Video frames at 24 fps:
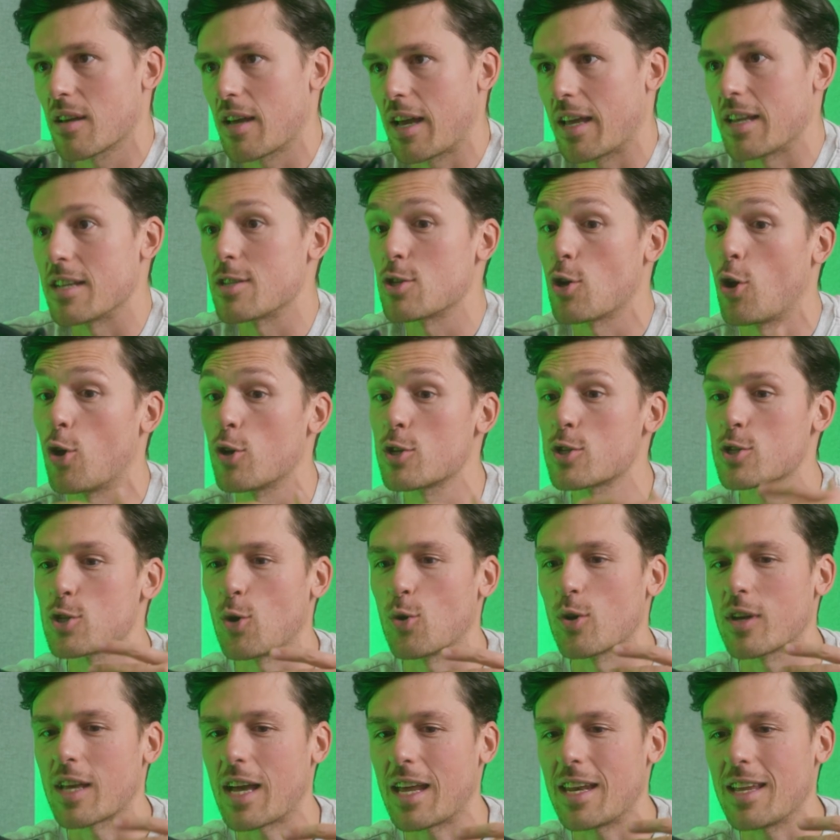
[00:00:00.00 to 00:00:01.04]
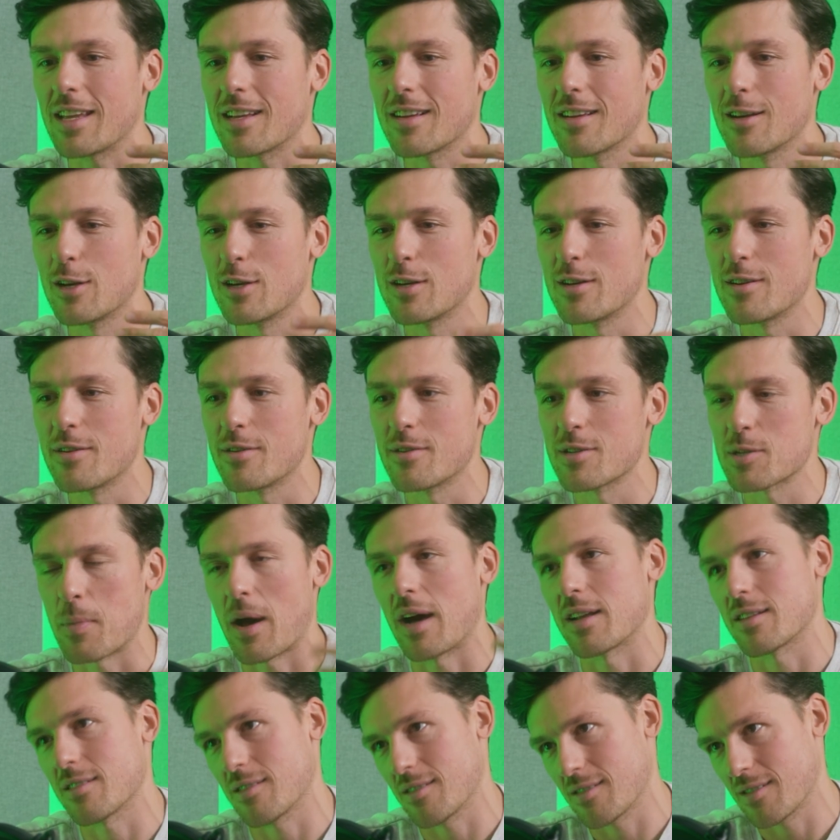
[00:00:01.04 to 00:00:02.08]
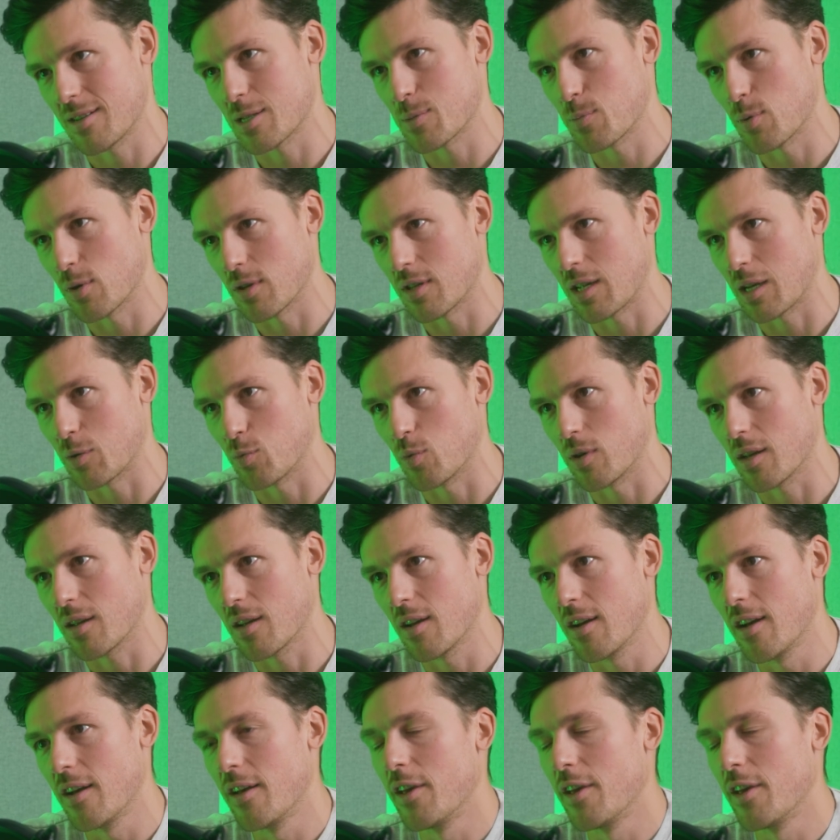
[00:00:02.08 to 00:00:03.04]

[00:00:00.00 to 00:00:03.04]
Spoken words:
and it's also getting smarter. Let's put it that way.